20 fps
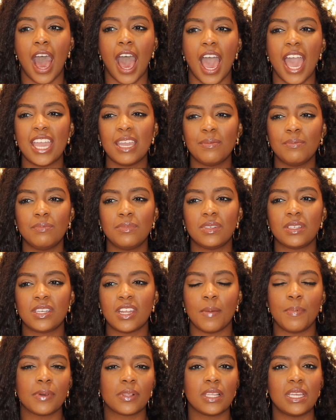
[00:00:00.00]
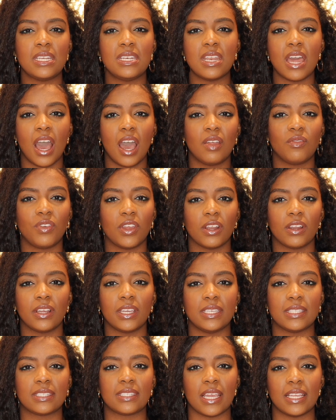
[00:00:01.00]
I'm typically not
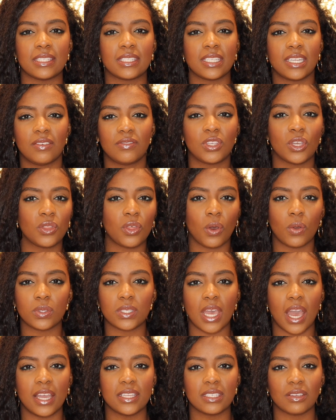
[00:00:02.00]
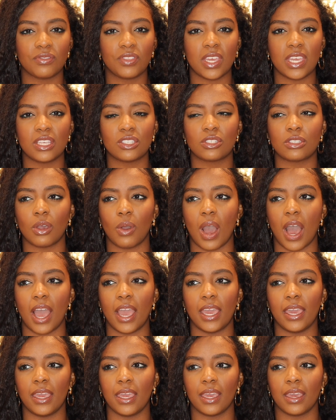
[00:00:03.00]
very sensitive to those kinds of things, so
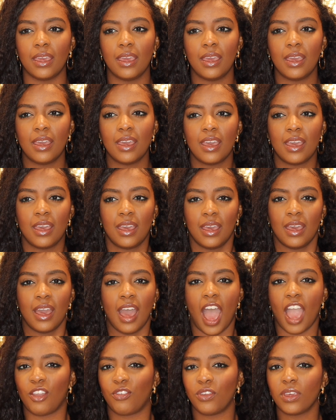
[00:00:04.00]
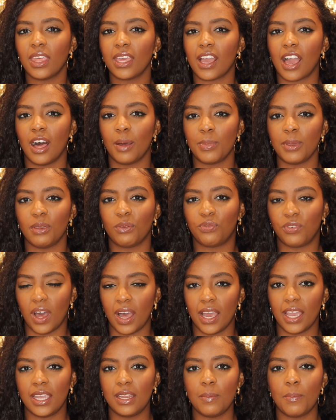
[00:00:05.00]
I feel like I'll be
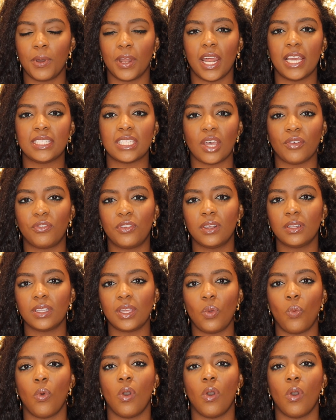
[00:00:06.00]
fine, but I definitely